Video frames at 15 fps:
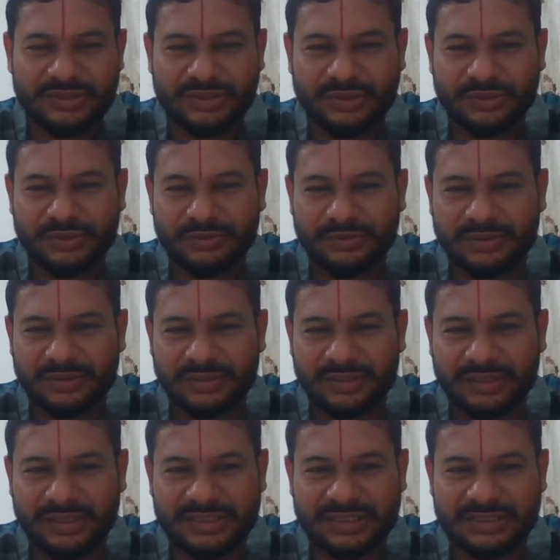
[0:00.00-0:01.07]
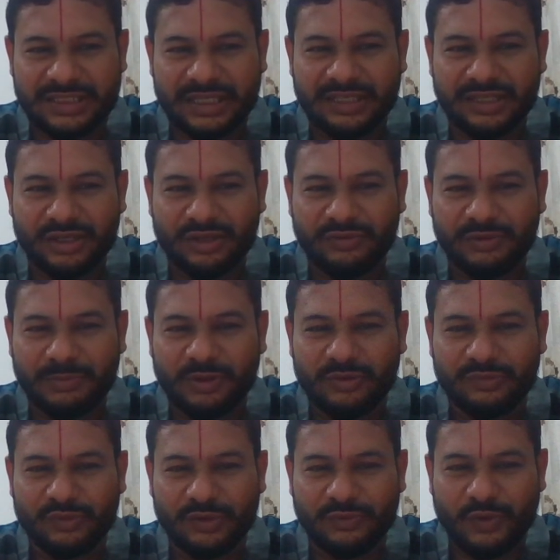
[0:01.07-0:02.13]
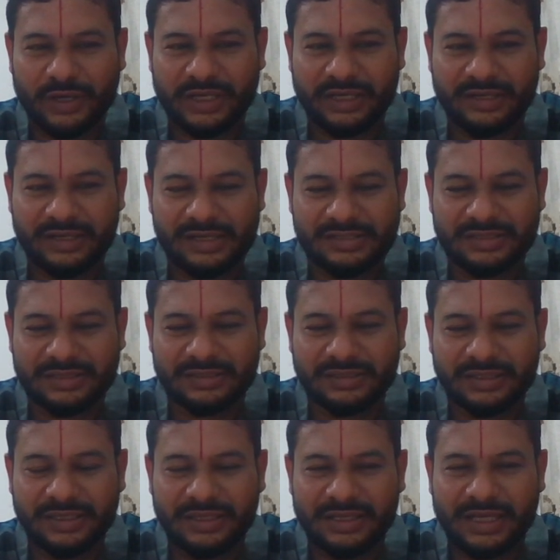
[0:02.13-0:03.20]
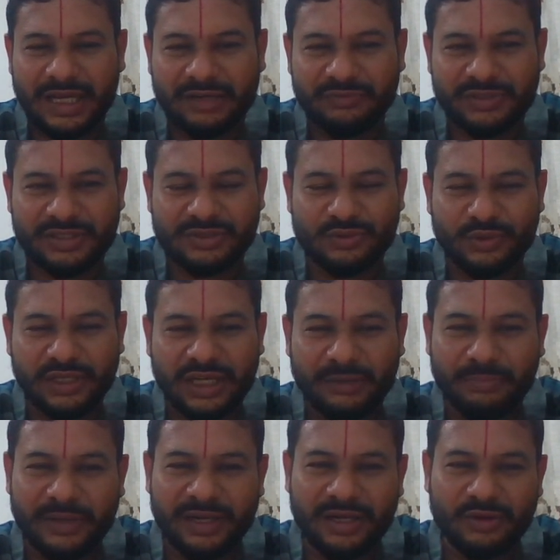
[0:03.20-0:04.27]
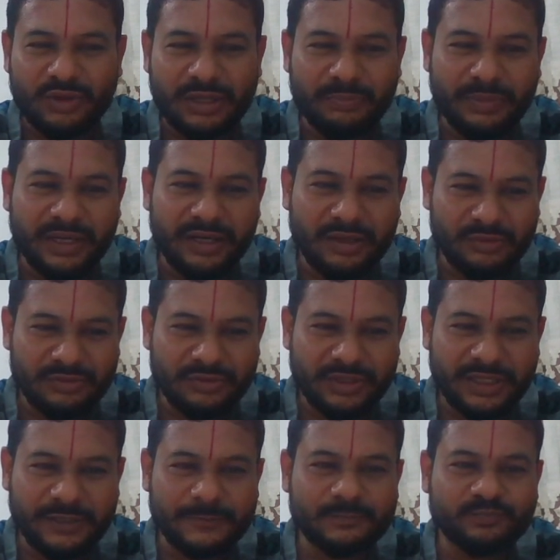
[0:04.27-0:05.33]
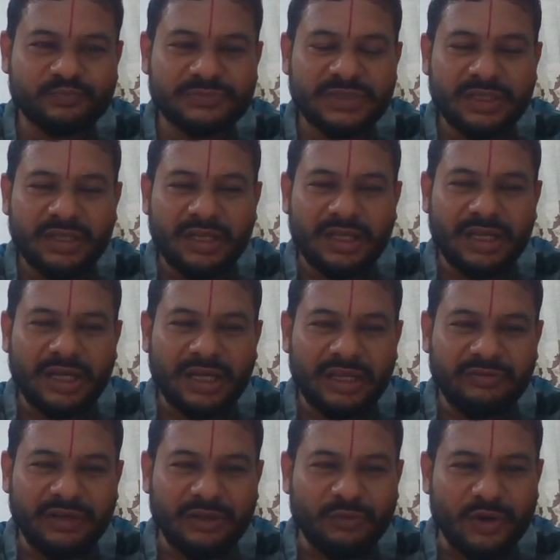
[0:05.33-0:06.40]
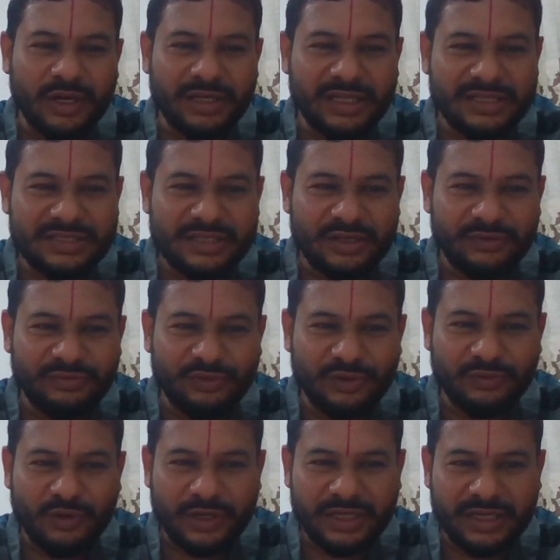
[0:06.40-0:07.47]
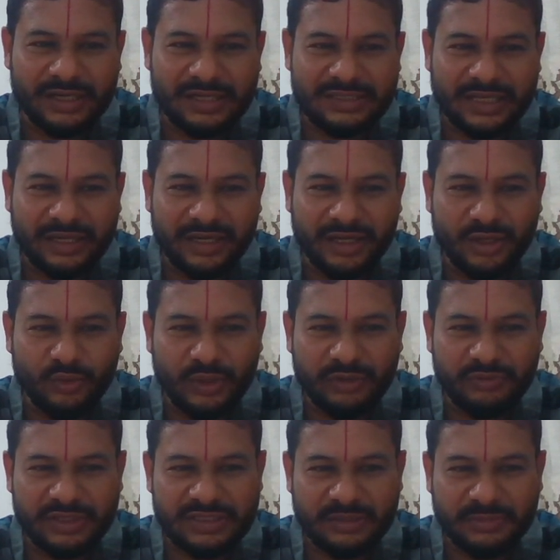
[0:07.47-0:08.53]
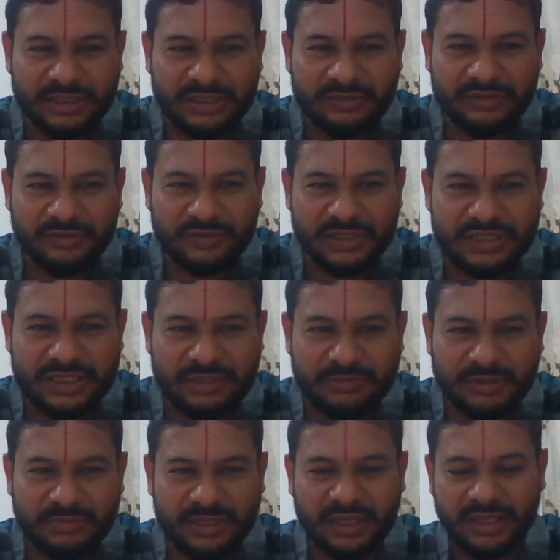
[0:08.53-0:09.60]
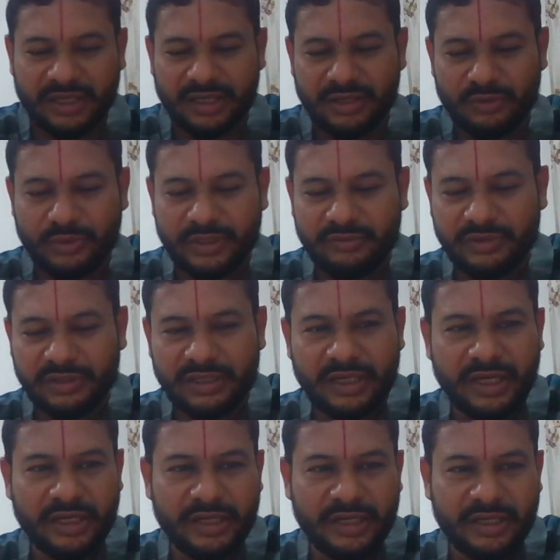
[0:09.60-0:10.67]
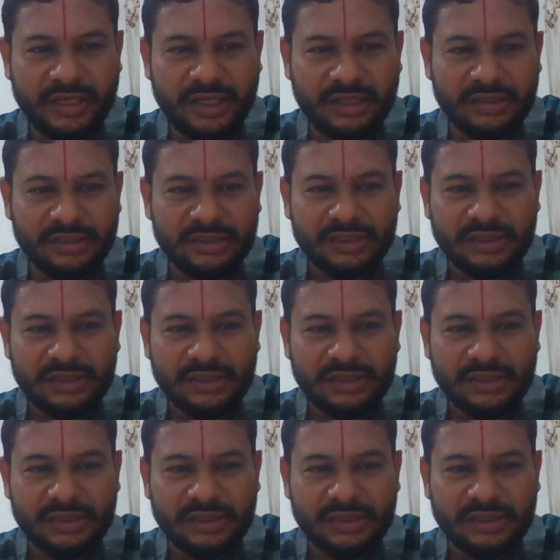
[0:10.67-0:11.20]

So it's a signal of about 440 hertz, and which is going up and down, up and down. Okay, if I want, instead of 440 hertz, I can do it with some other frequency. Maybe I can do it with 880,